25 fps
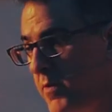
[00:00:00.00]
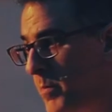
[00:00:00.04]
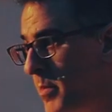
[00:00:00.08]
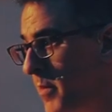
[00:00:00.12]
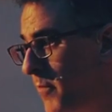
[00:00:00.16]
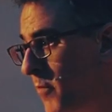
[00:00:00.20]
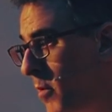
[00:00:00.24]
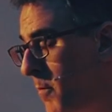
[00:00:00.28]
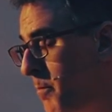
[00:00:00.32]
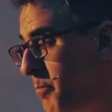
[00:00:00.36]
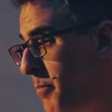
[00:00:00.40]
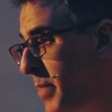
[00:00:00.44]
the
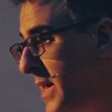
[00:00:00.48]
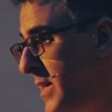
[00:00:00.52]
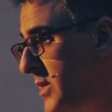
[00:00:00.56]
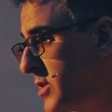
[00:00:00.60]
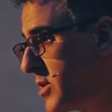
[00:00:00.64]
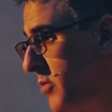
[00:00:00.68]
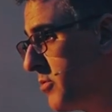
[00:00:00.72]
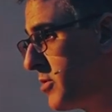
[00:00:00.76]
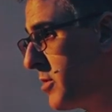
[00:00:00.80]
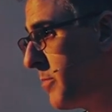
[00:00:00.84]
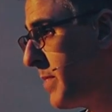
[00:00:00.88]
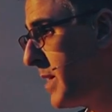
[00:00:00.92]
verb
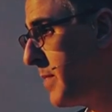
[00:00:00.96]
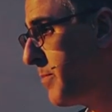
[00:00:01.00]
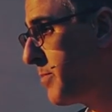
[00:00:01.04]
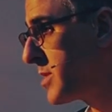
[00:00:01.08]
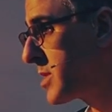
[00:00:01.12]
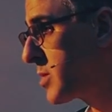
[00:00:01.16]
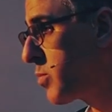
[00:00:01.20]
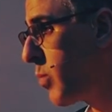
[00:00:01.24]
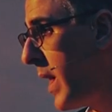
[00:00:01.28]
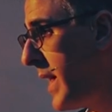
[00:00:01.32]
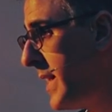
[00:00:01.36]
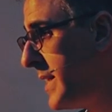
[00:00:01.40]
pito, to be
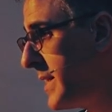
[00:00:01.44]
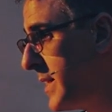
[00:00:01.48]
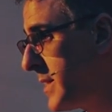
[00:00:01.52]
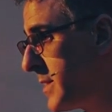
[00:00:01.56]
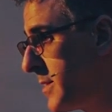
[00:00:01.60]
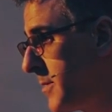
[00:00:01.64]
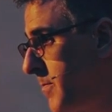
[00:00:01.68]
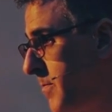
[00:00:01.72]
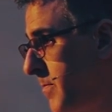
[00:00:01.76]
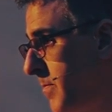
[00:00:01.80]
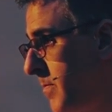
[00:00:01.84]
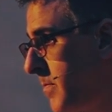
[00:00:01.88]
persuaded.
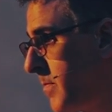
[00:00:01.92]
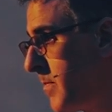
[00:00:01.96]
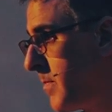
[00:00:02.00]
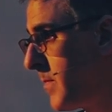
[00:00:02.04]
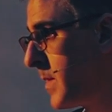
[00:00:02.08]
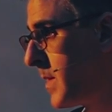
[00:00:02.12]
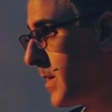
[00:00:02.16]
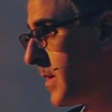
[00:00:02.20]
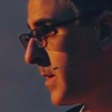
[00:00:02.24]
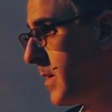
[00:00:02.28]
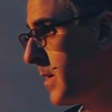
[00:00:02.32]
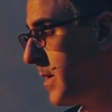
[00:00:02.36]

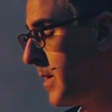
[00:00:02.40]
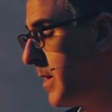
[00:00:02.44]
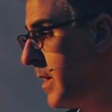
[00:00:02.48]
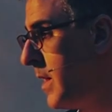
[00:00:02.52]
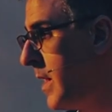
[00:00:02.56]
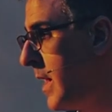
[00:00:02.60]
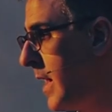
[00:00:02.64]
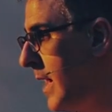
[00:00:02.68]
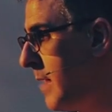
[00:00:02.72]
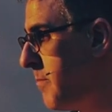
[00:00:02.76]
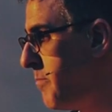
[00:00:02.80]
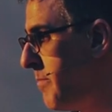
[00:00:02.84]

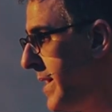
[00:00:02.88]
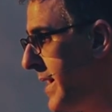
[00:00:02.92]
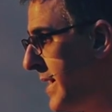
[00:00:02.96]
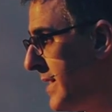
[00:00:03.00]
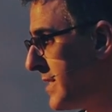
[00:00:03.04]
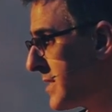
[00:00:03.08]
It means,